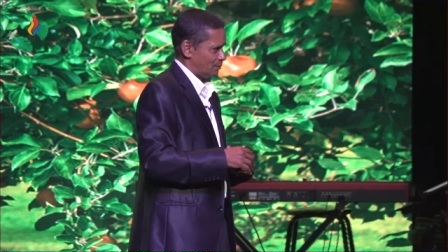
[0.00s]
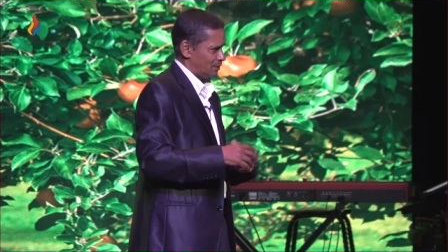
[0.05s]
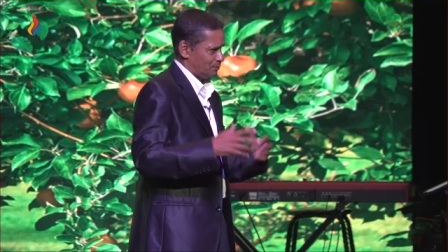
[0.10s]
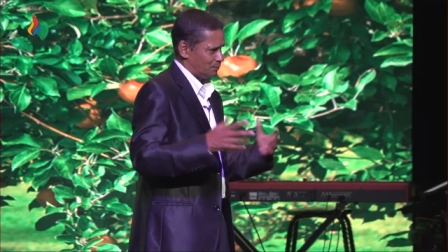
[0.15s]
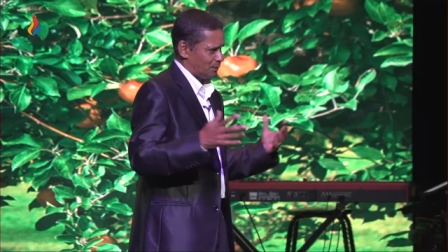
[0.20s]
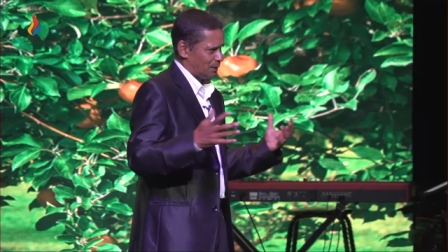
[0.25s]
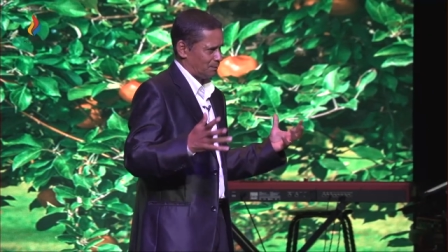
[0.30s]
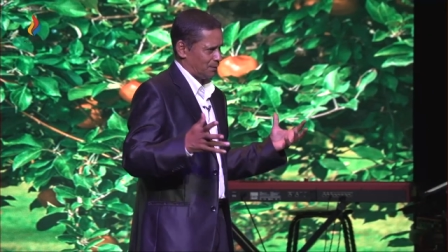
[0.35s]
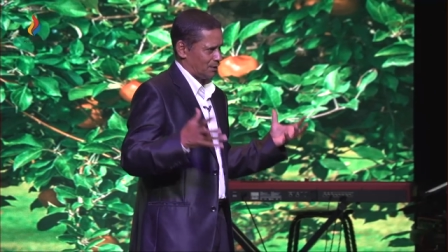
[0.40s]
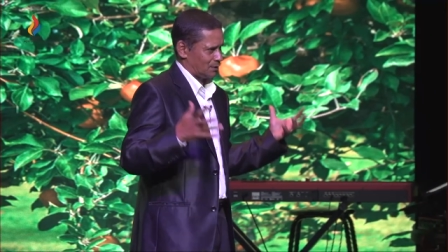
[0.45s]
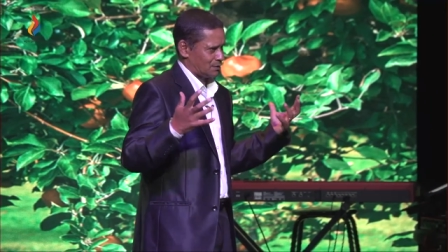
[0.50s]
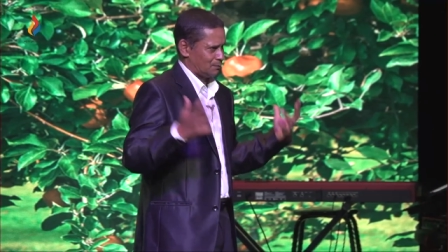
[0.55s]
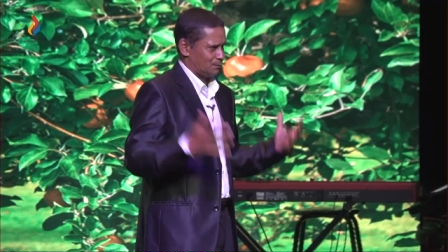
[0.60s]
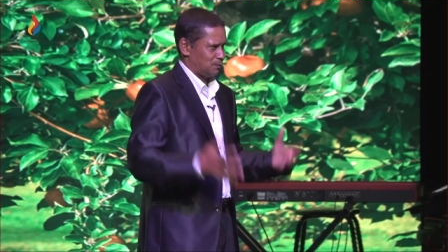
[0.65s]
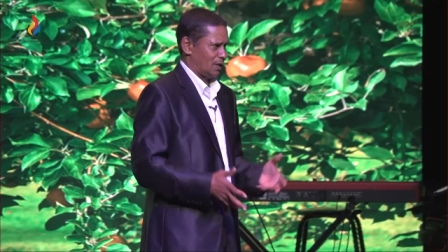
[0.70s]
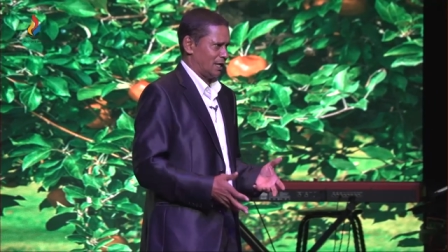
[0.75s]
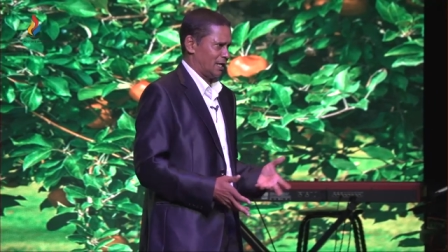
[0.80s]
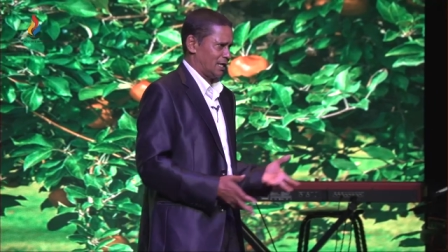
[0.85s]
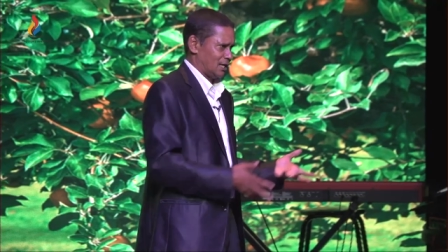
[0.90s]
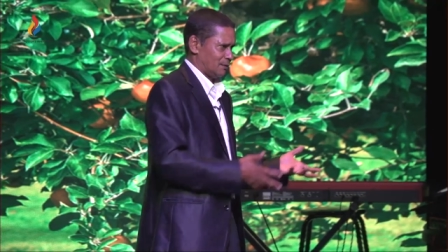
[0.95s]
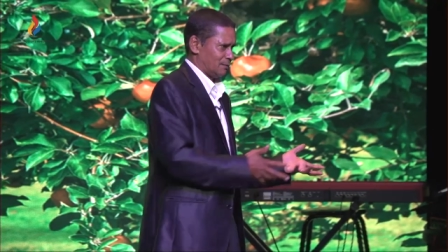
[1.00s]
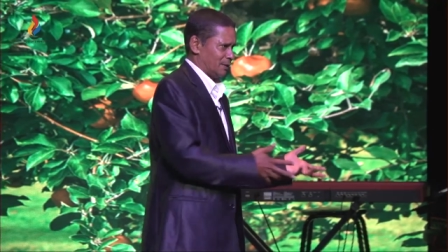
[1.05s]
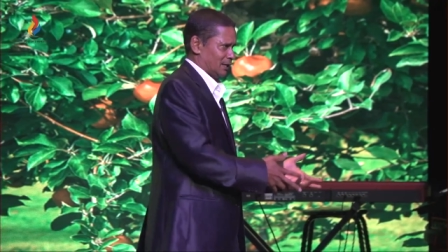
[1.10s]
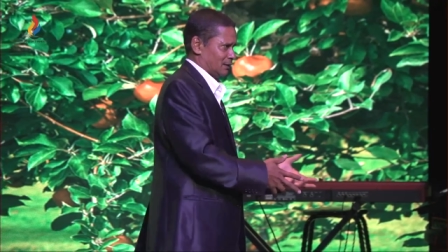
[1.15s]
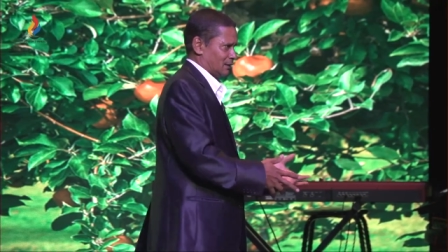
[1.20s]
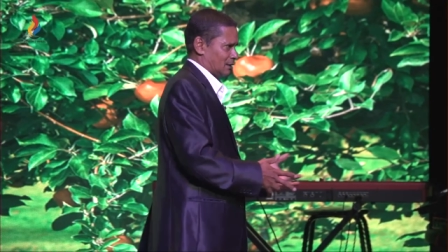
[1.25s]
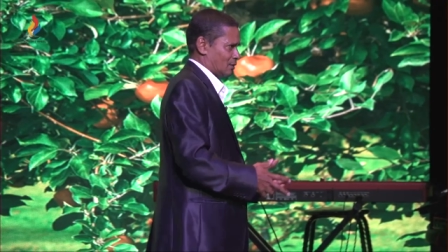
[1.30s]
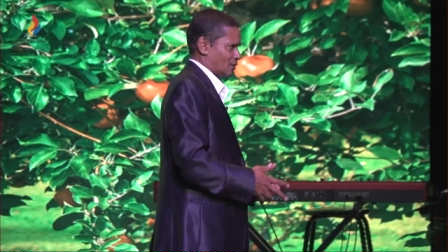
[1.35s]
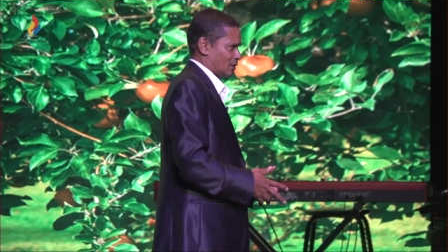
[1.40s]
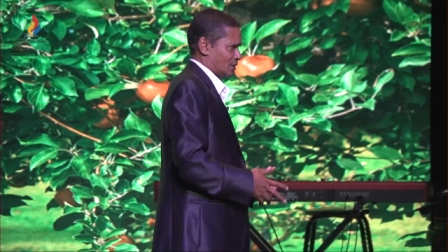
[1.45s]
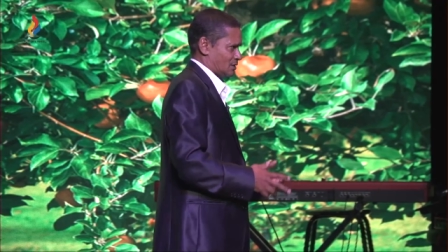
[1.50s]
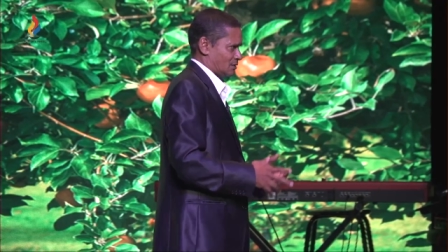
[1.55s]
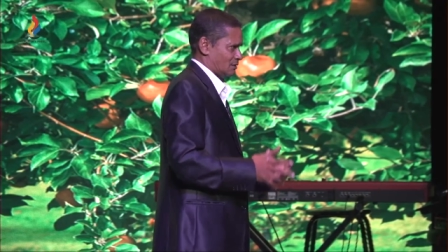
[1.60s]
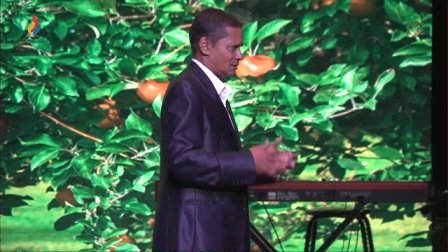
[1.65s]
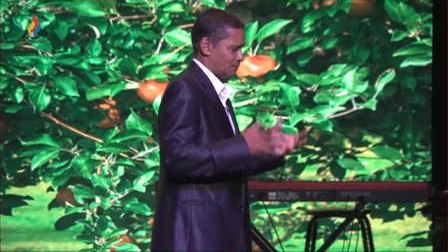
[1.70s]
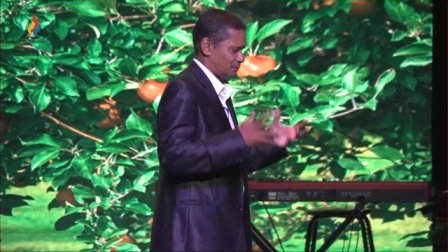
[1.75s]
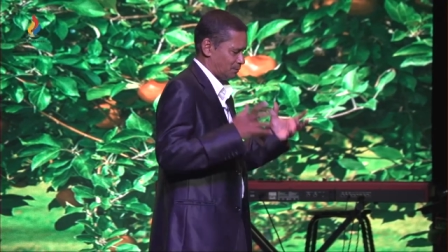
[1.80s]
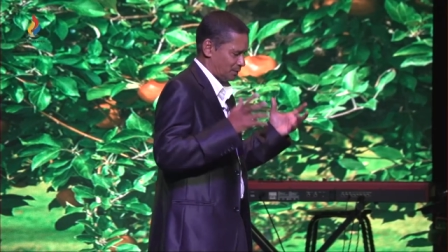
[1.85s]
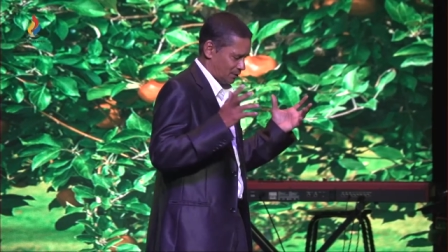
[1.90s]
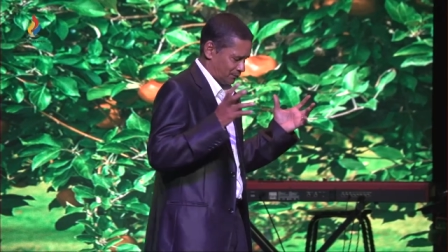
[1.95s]
and people are complaining about the cost of
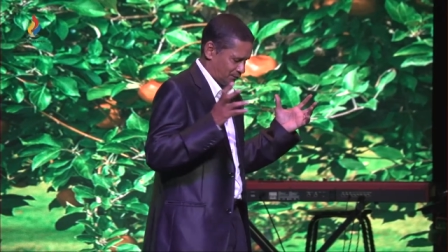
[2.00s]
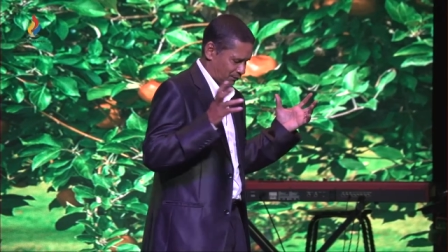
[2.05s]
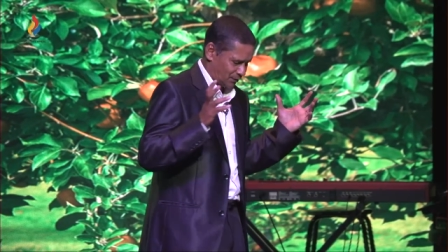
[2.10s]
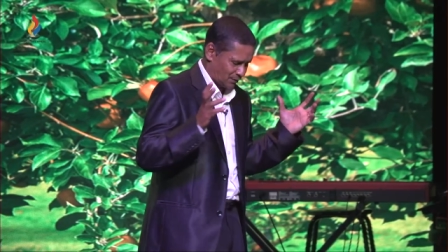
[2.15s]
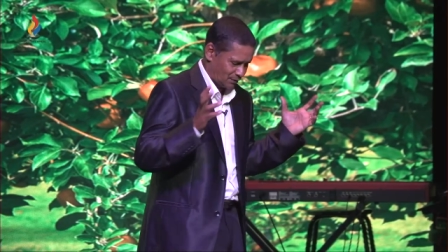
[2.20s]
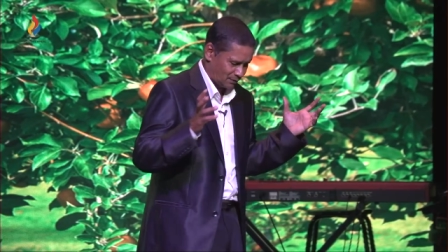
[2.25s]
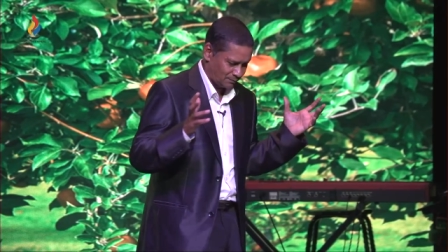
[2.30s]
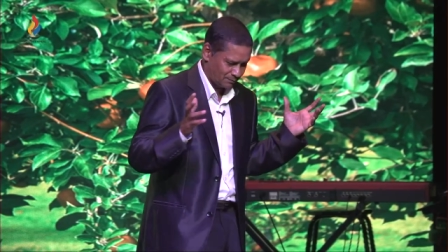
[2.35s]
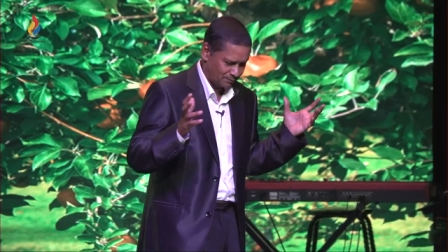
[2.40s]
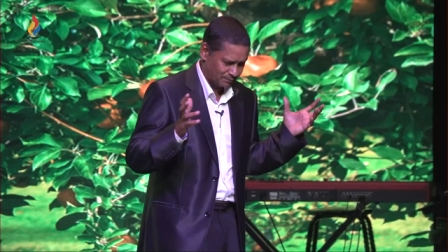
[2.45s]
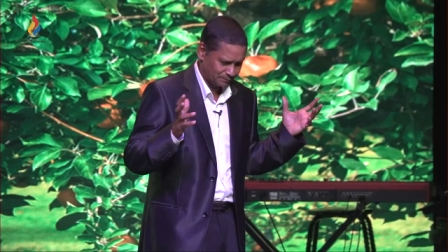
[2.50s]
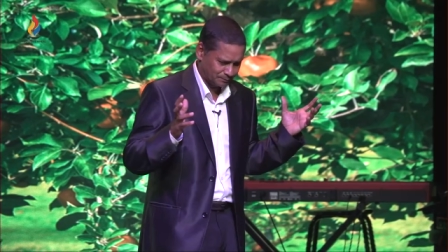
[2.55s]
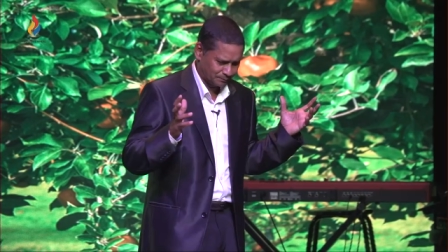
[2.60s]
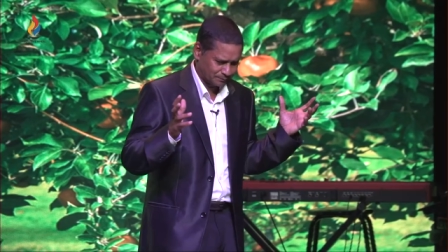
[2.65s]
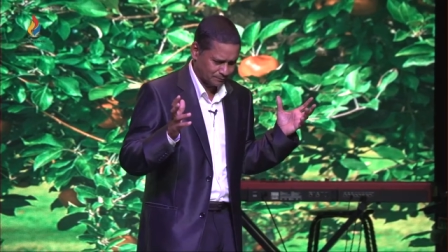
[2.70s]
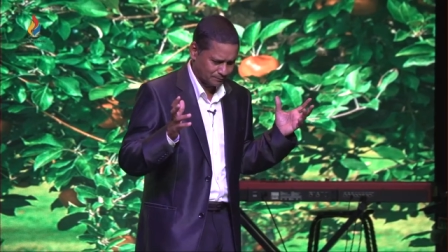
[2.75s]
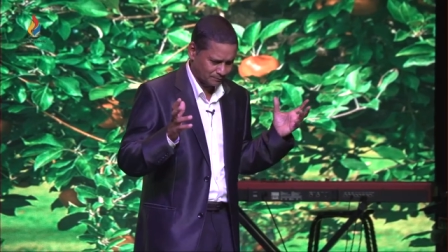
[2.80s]
the perfume.